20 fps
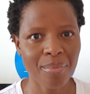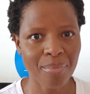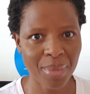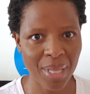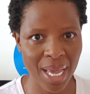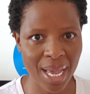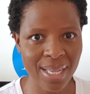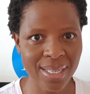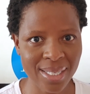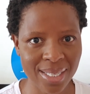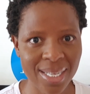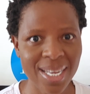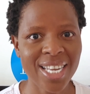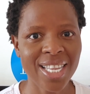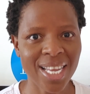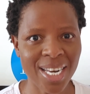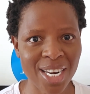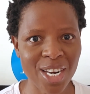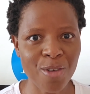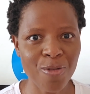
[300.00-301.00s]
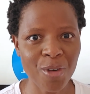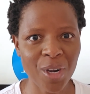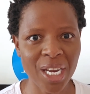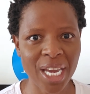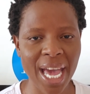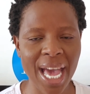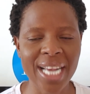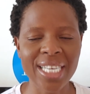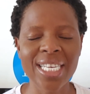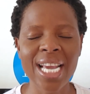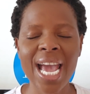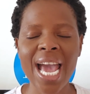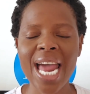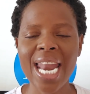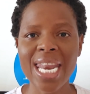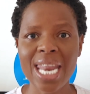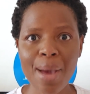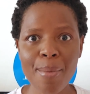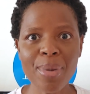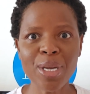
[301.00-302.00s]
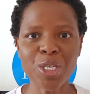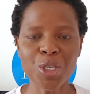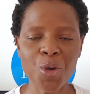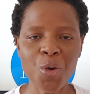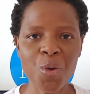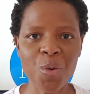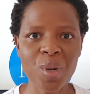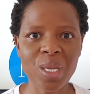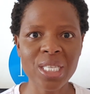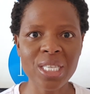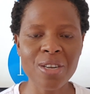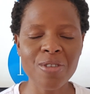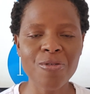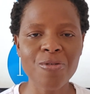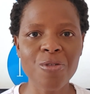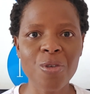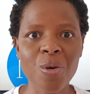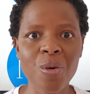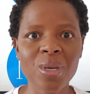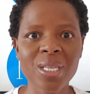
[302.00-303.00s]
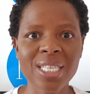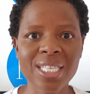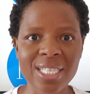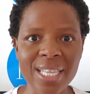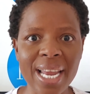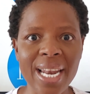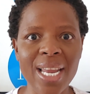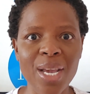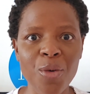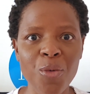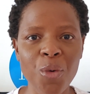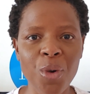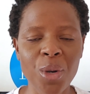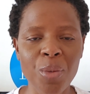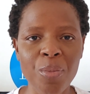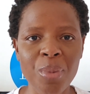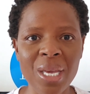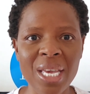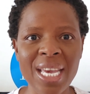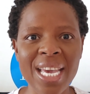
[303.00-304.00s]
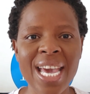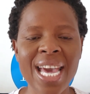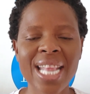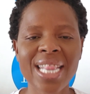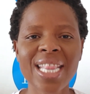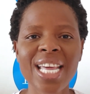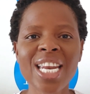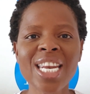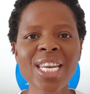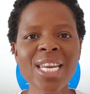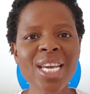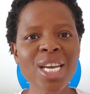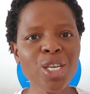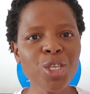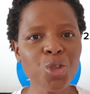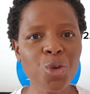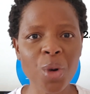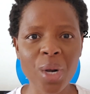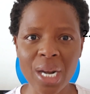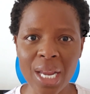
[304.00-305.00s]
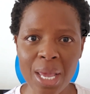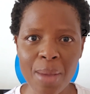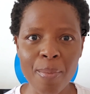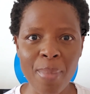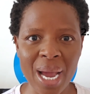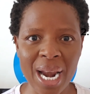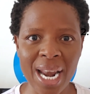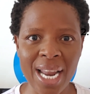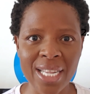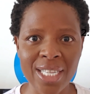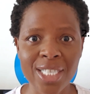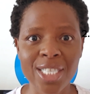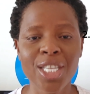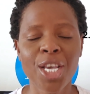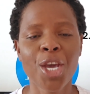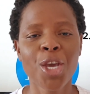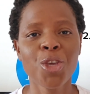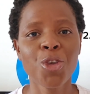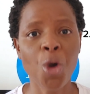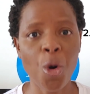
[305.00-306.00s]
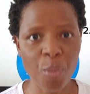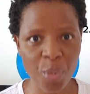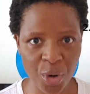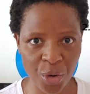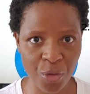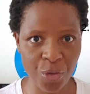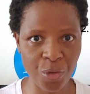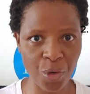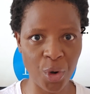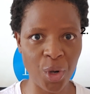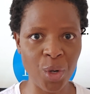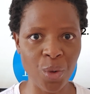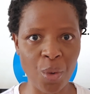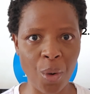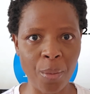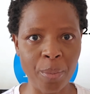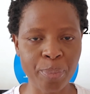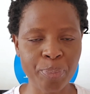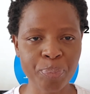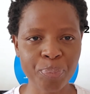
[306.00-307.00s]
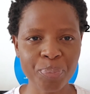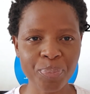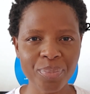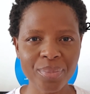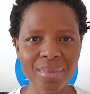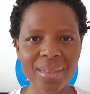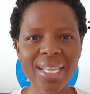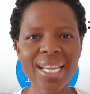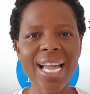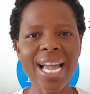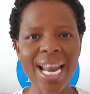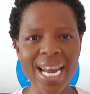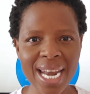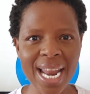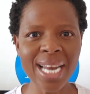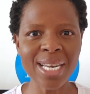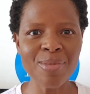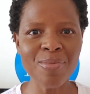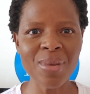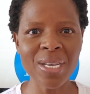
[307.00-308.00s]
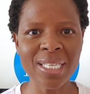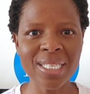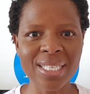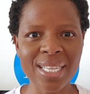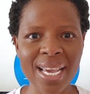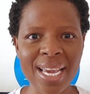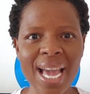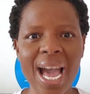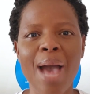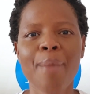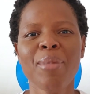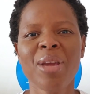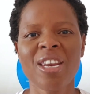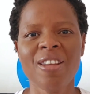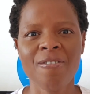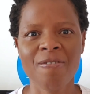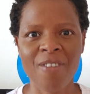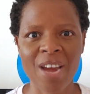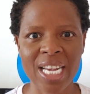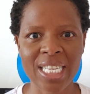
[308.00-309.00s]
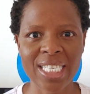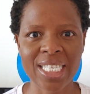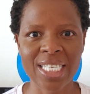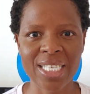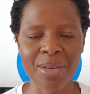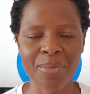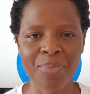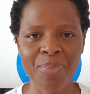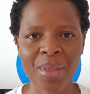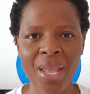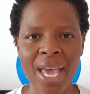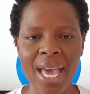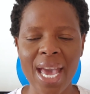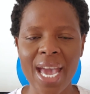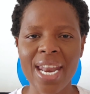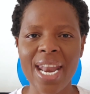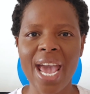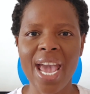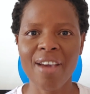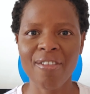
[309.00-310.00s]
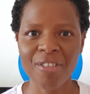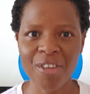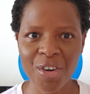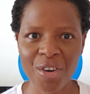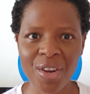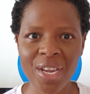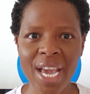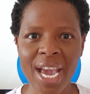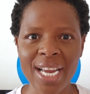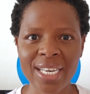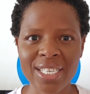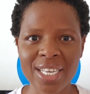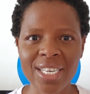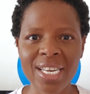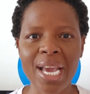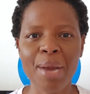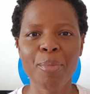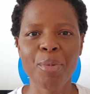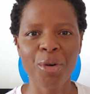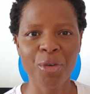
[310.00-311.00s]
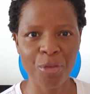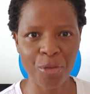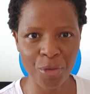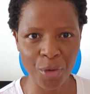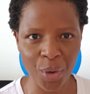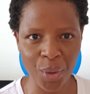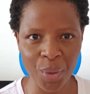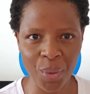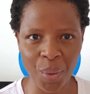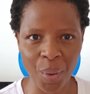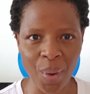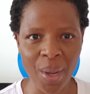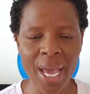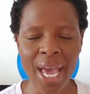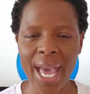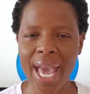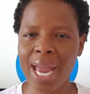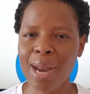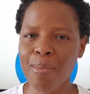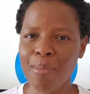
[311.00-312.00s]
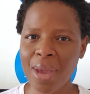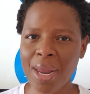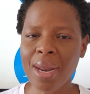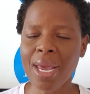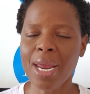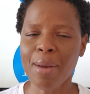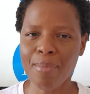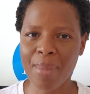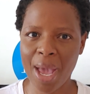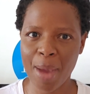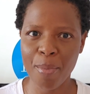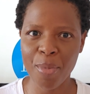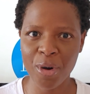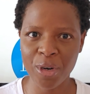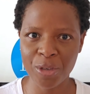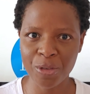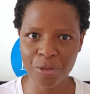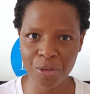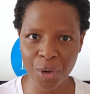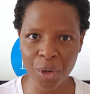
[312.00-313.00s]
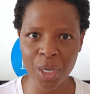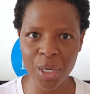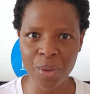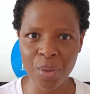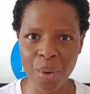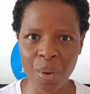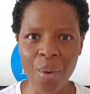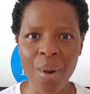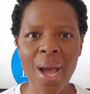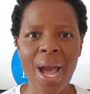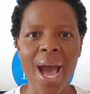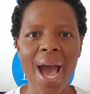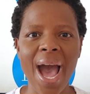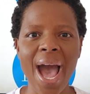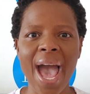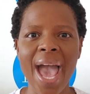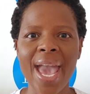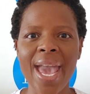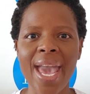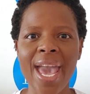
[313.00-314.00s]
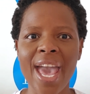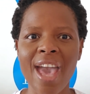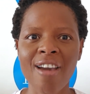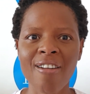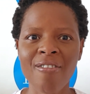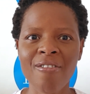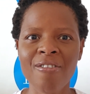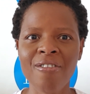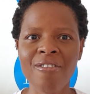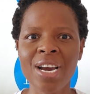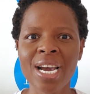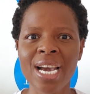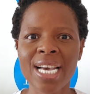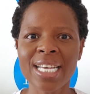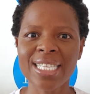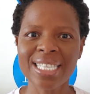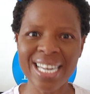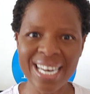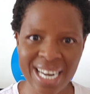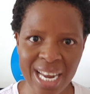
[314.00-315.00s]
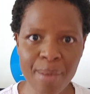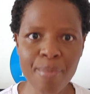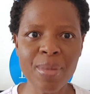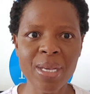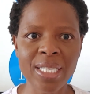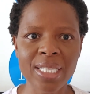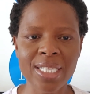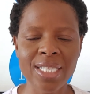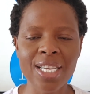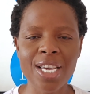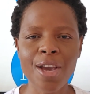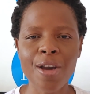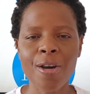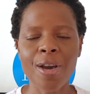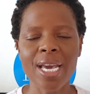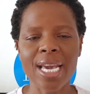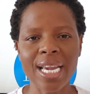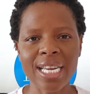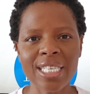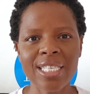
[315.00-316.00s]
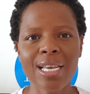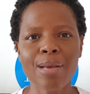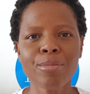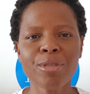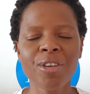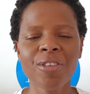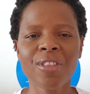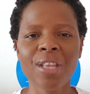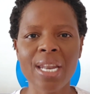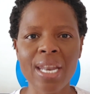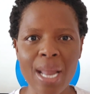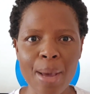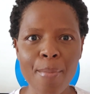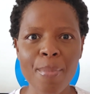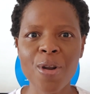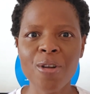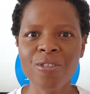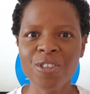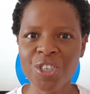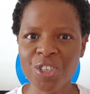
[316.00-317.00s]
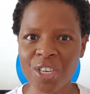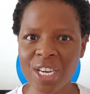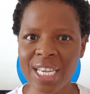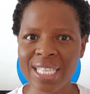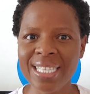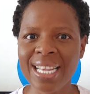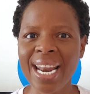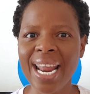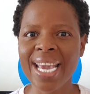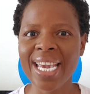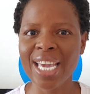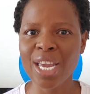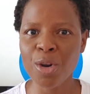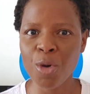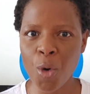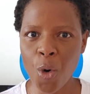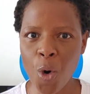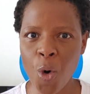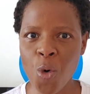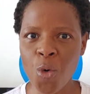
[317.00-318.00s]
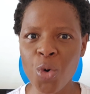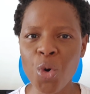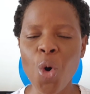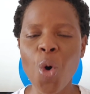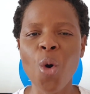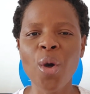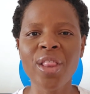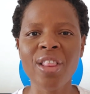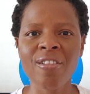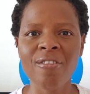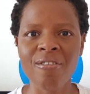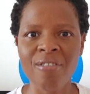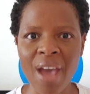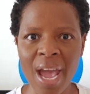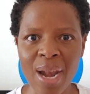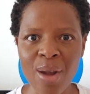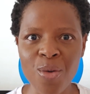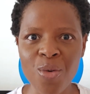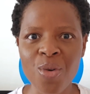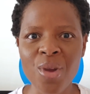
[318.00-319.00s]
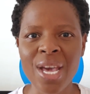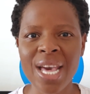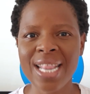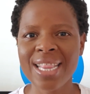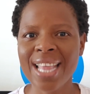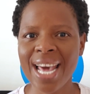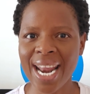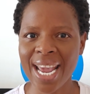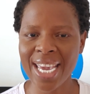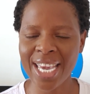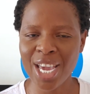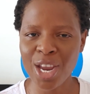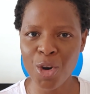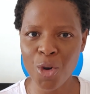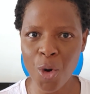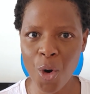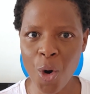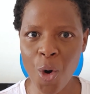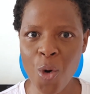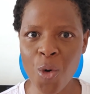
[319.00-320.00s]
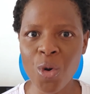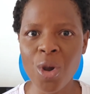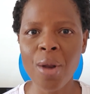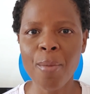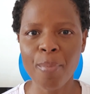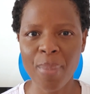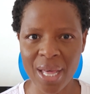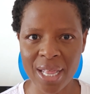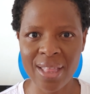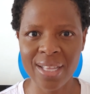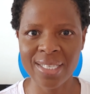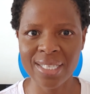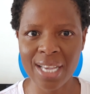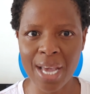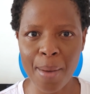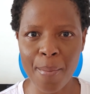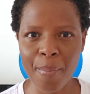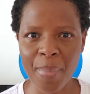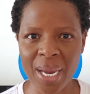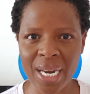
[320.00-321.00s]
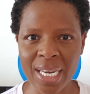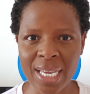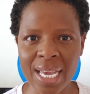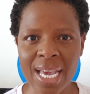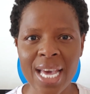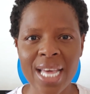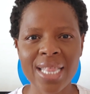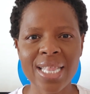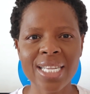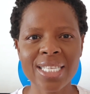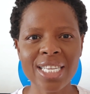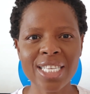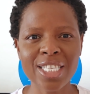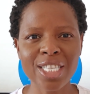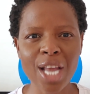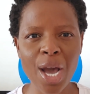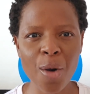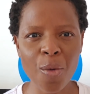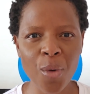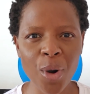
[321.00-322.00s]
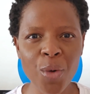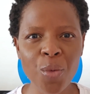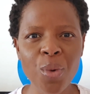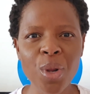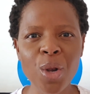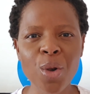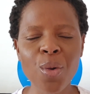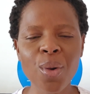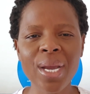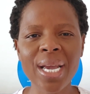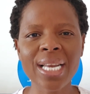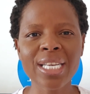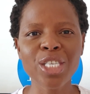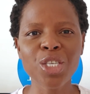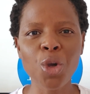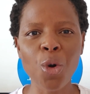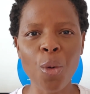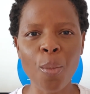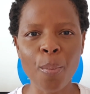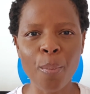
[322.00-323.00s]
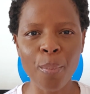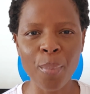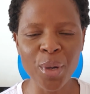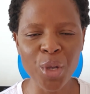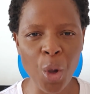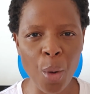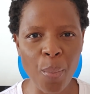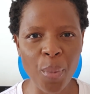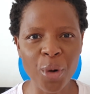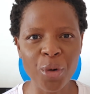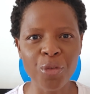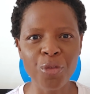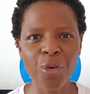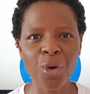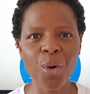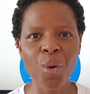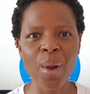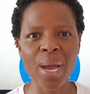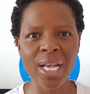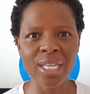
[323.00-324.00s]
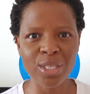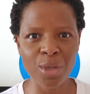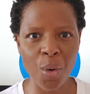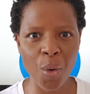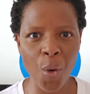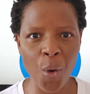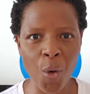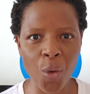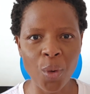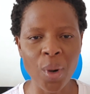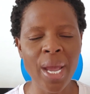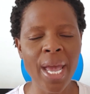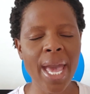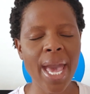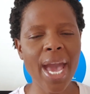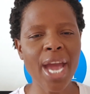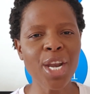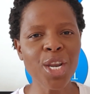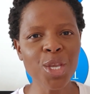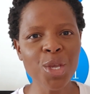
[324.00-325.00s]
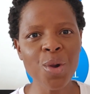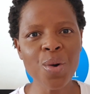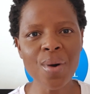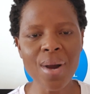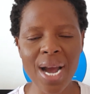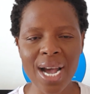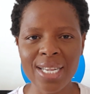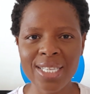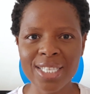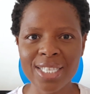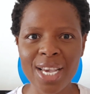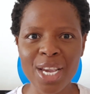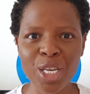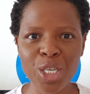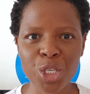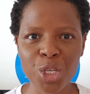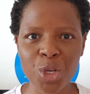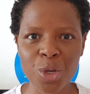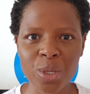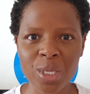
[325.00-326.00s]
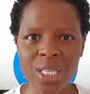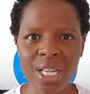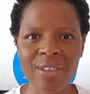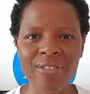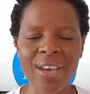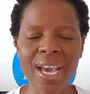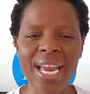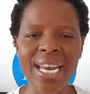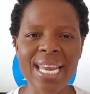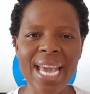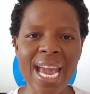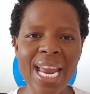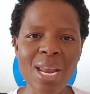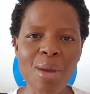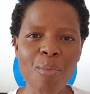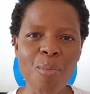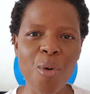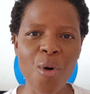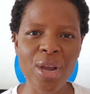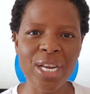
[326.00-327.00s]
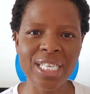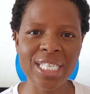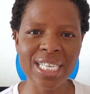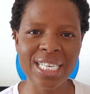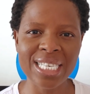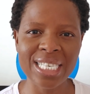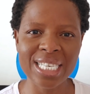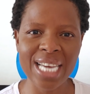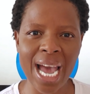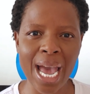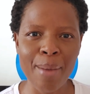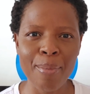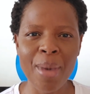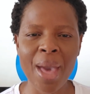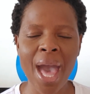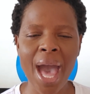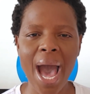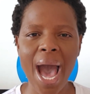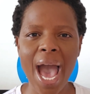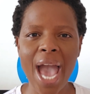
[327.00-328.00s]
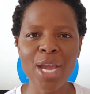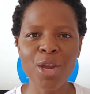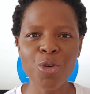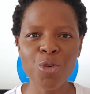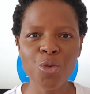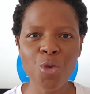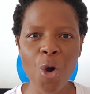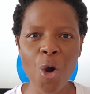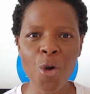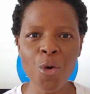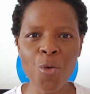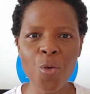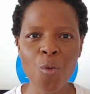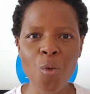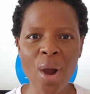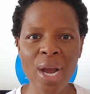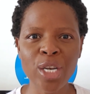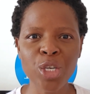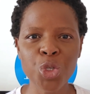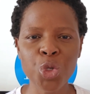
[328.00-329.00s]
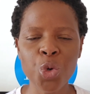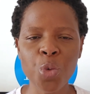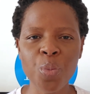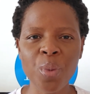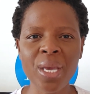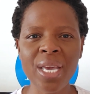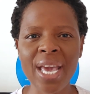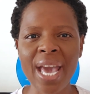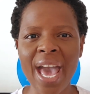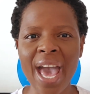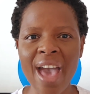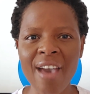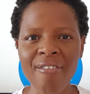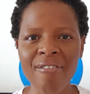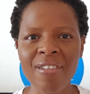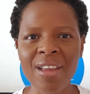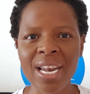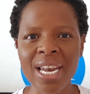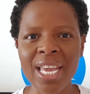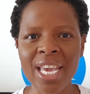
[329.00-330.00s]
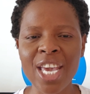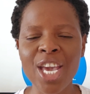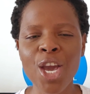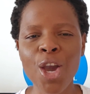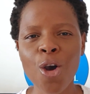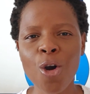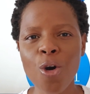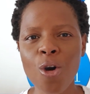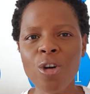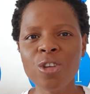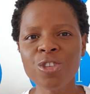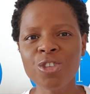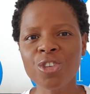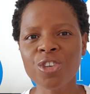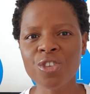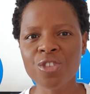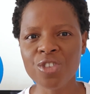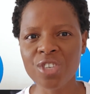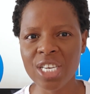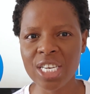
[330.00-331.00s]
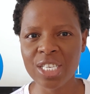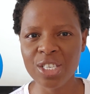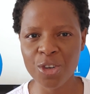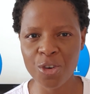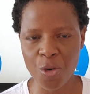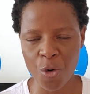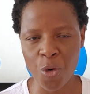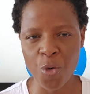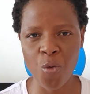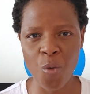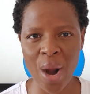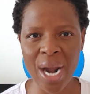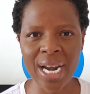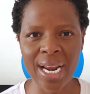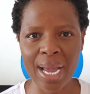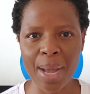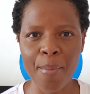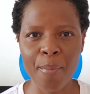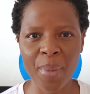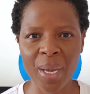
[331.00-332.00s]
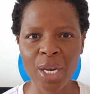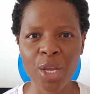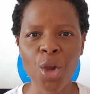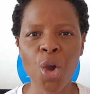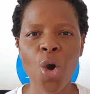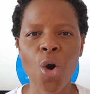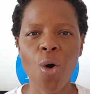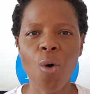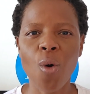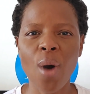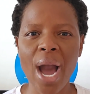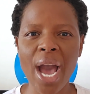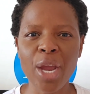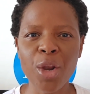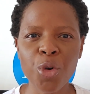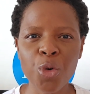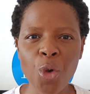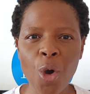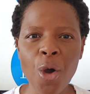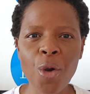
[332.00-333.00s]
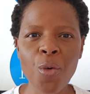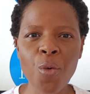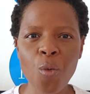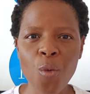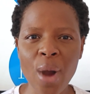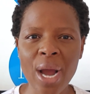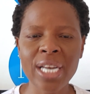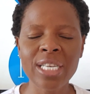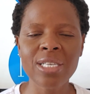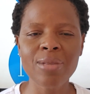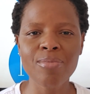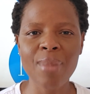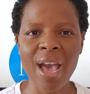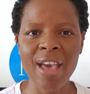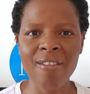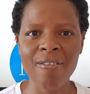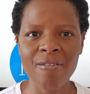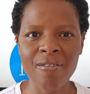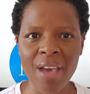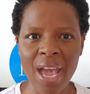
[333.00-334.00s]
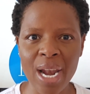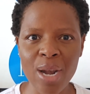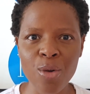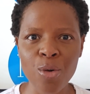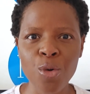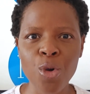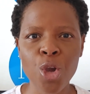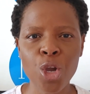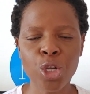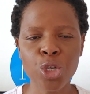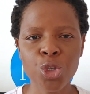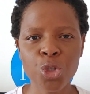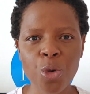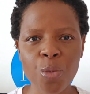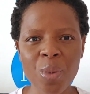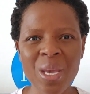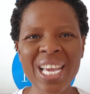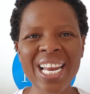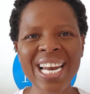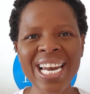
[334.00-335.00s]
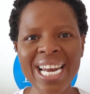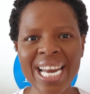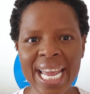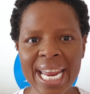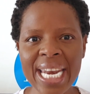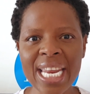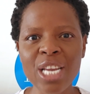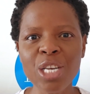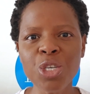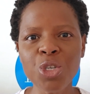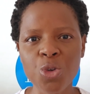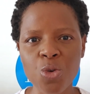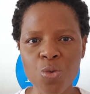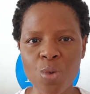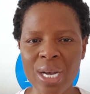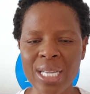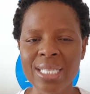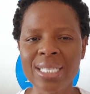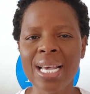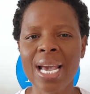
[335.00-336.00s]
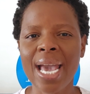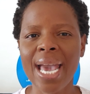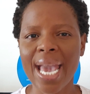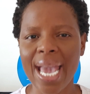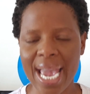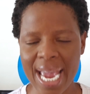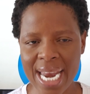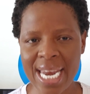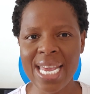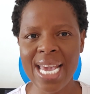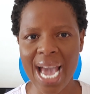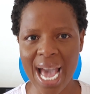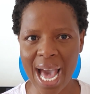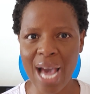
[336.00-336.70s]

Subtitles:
is the need for cash. Number 2 reason for selling would be the need to rebalance your portfolio. Let me say I'm an investor and I have created a portfolio, and in my portfolio I have limits in terms of the number of shares that I can own or the value that I can own per this company. This is now when we look at your portfolio as a whole, and you are saying to yourself, at any point in time, I don't want to be heavily concentrated on one company, or I don't want my value to be leaning towards any